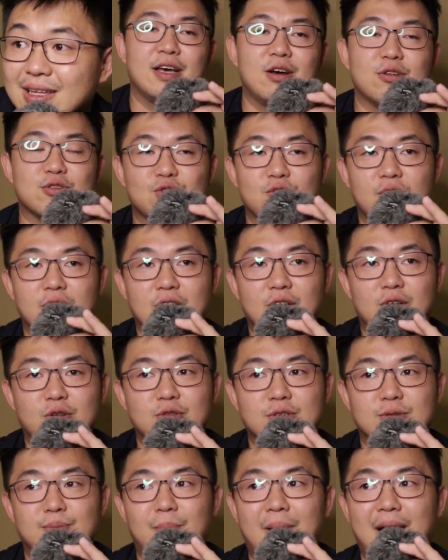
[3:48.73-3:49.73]
That also
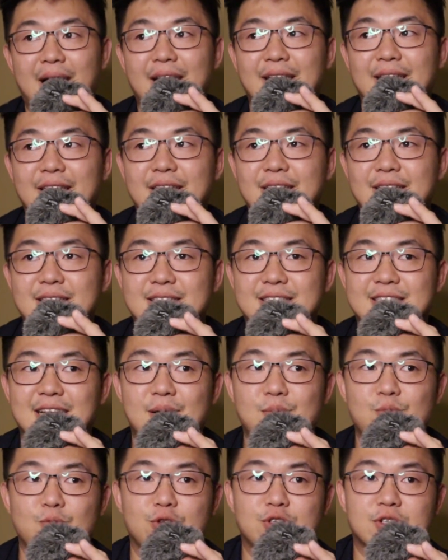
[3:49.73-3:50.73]
includes buying
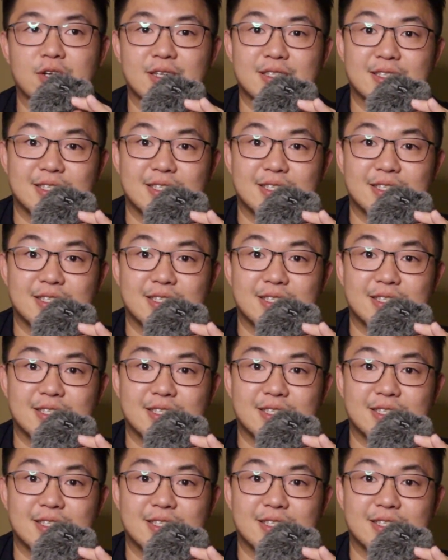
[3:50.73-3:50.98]
some which are